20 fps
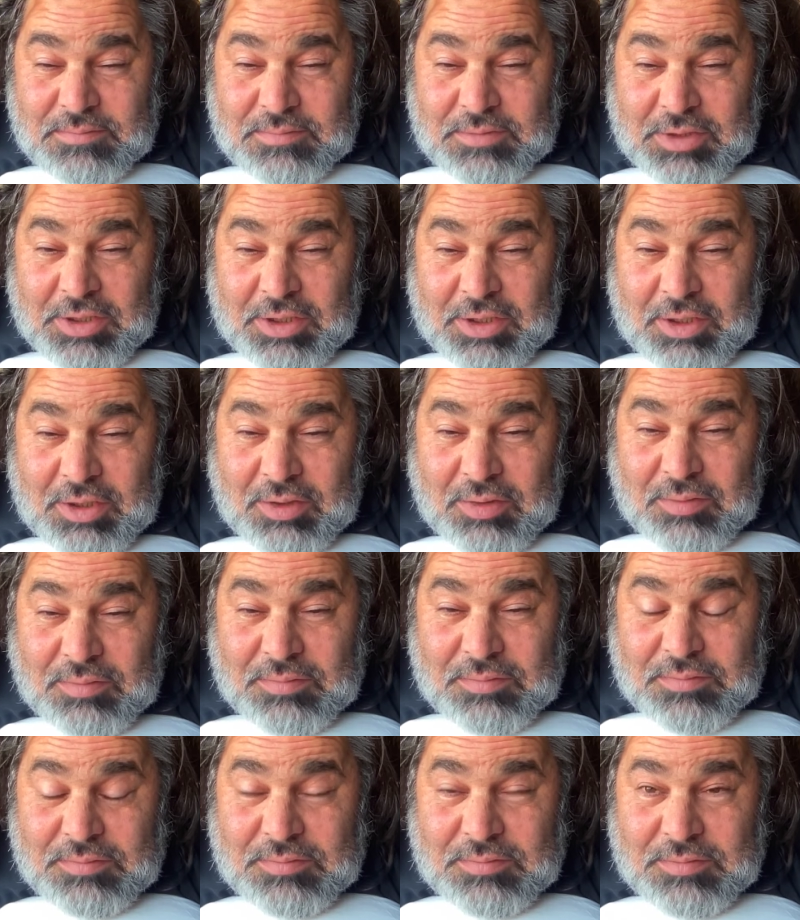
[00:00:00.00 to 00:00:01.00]

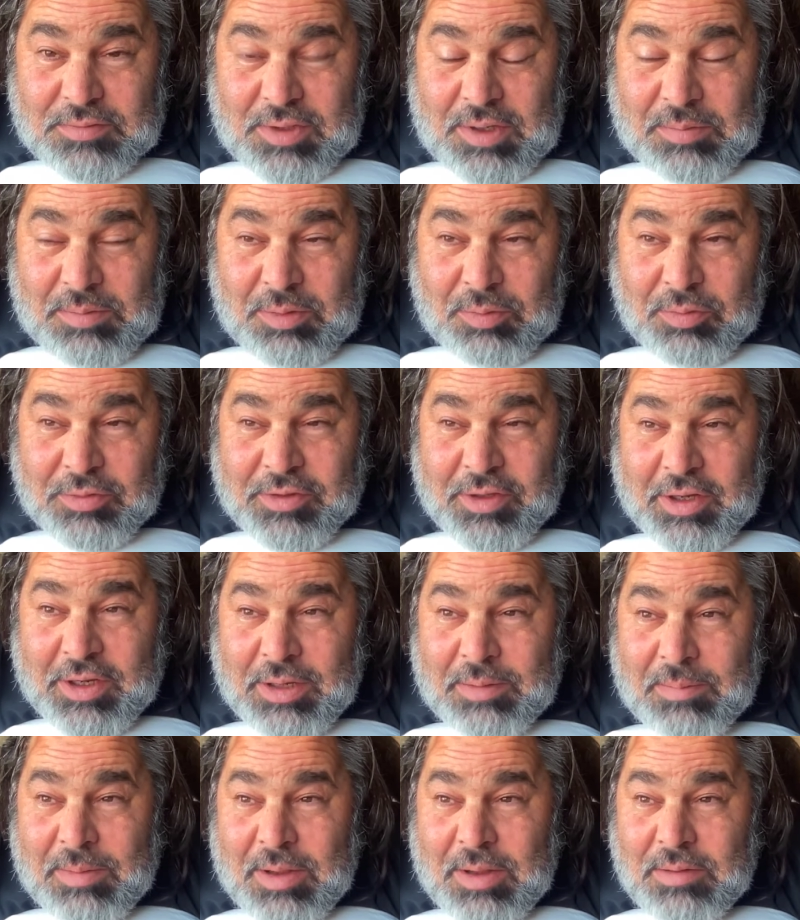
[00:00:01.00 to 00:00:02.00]
I mean, we're
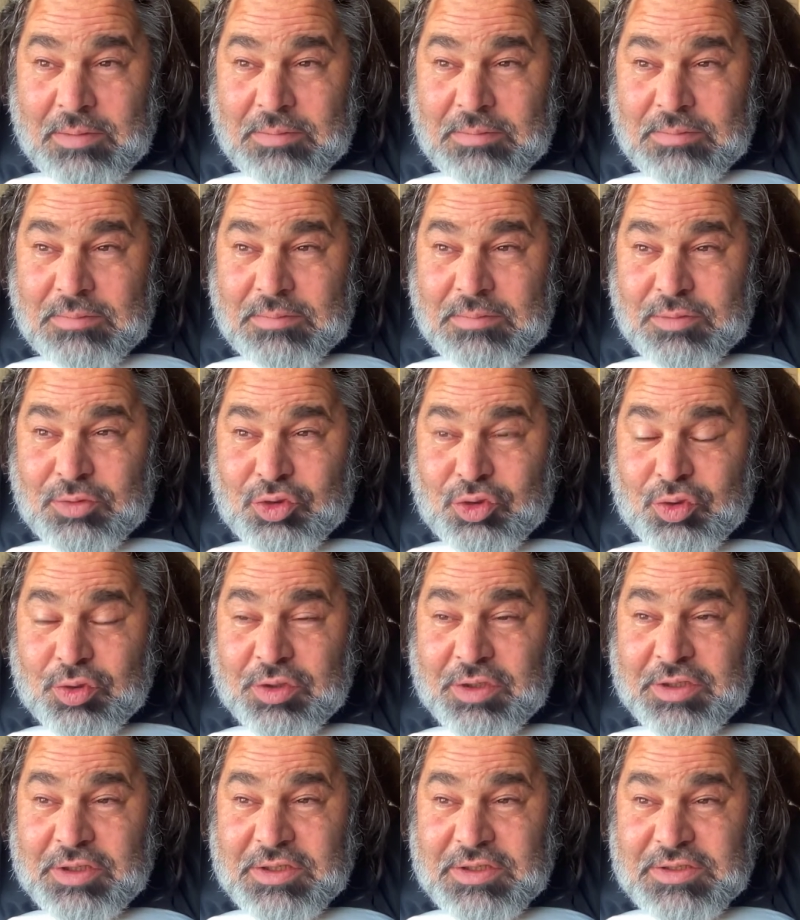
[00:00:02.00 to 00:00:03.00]
talking about
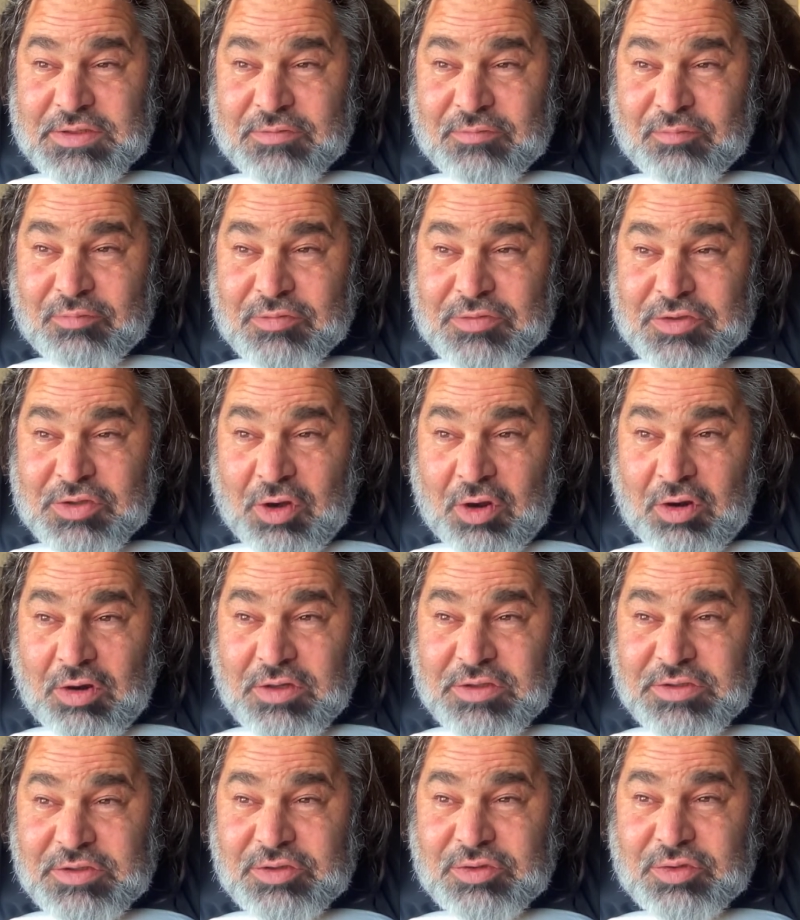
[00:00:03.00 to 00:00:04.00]
trillions of
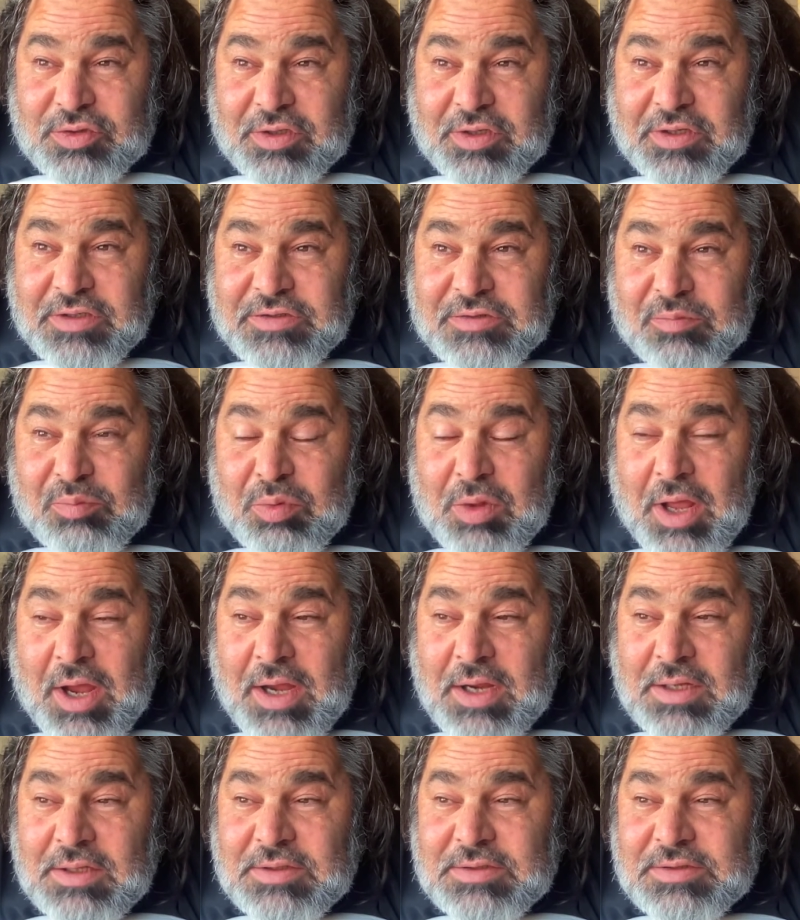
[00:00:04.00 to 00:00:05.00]
stars and trillions of
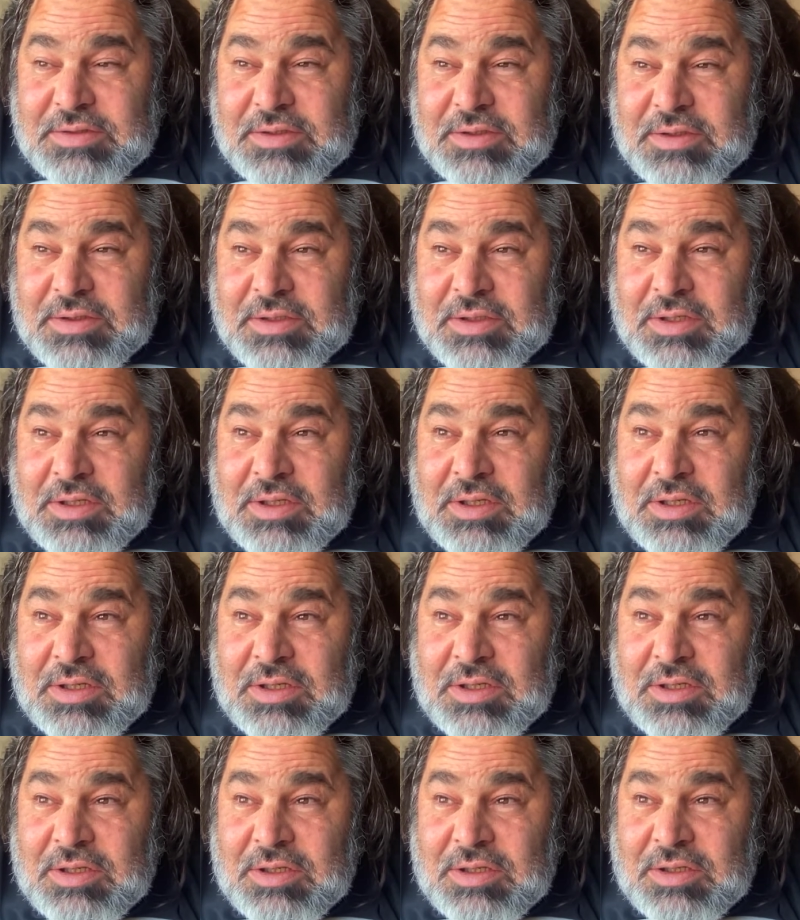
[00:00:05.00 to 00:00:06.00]
planets, and
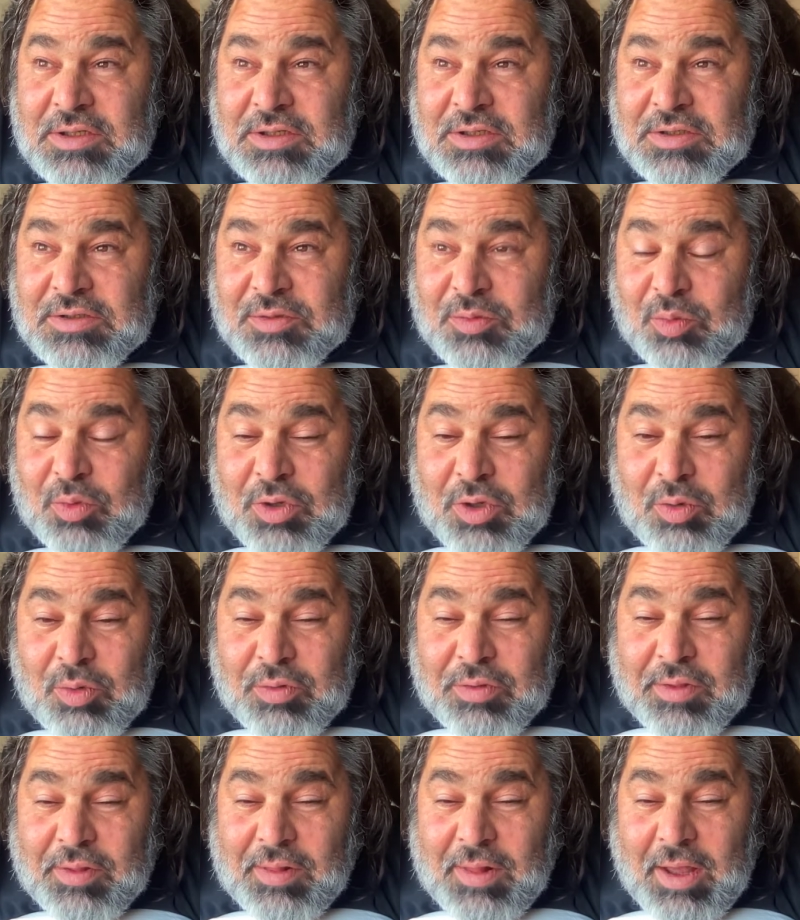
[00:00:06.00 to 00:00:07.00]
we
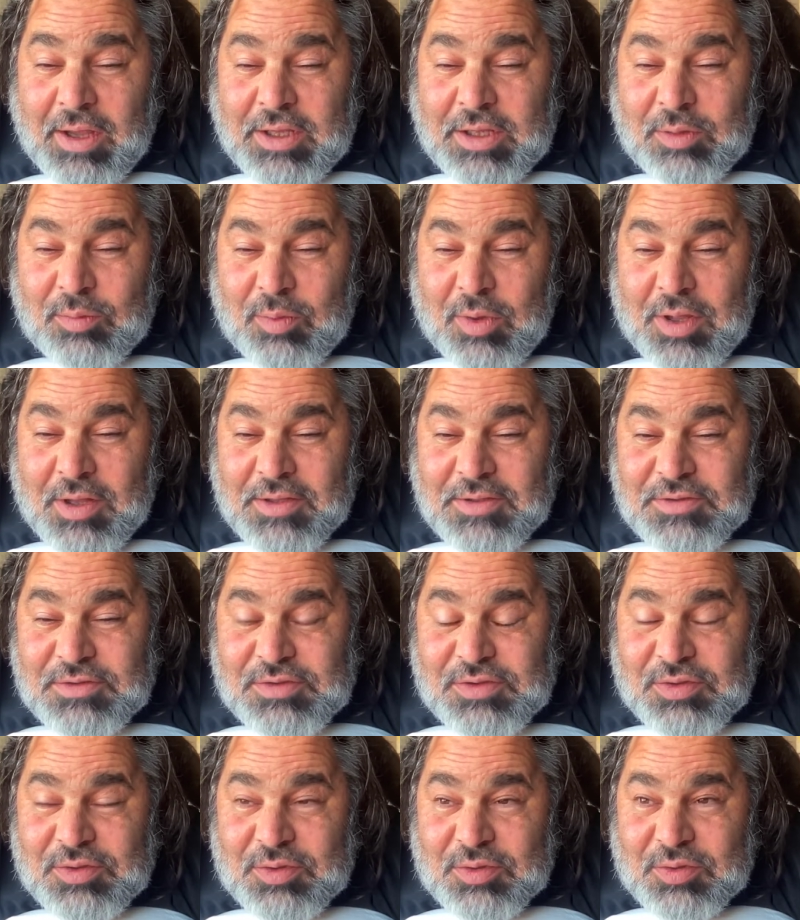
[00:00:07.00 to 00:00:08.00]
were the lucky
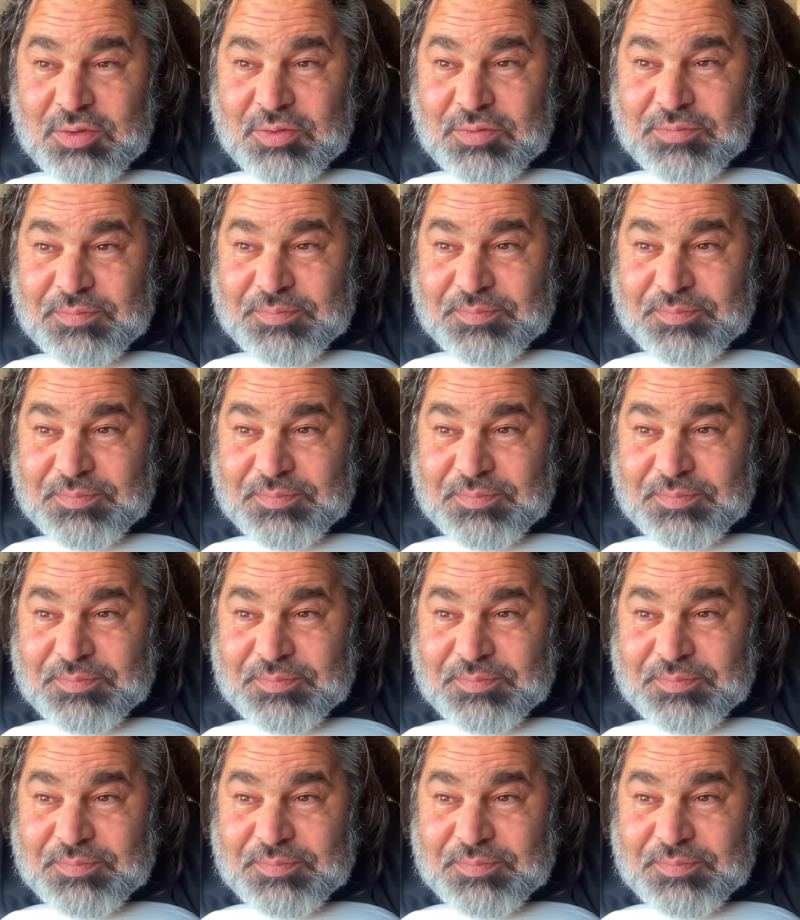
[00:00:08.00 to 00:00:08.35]
ones who